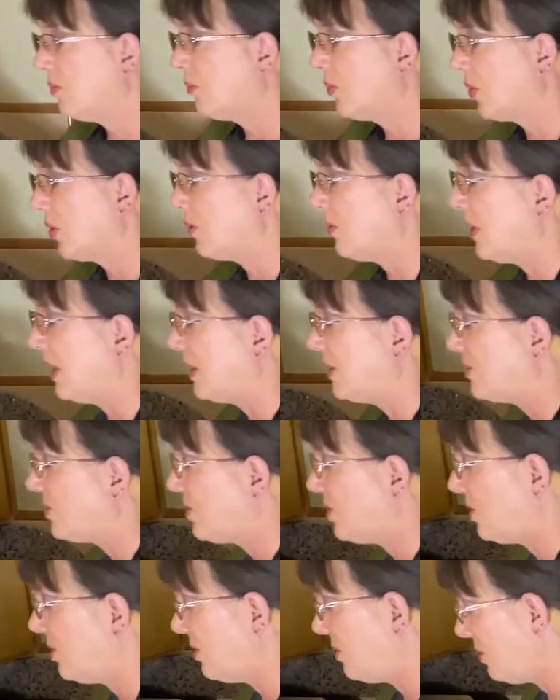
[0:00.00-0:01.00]
we're going
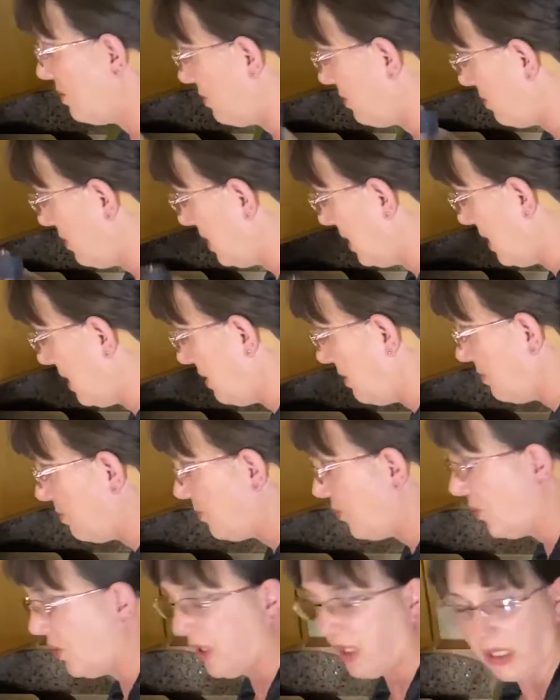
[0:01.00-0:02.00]
to
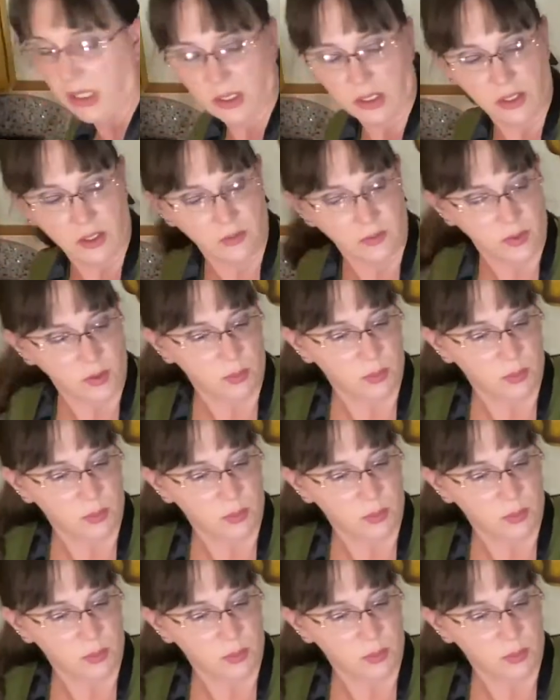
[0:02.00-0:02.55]
put into the food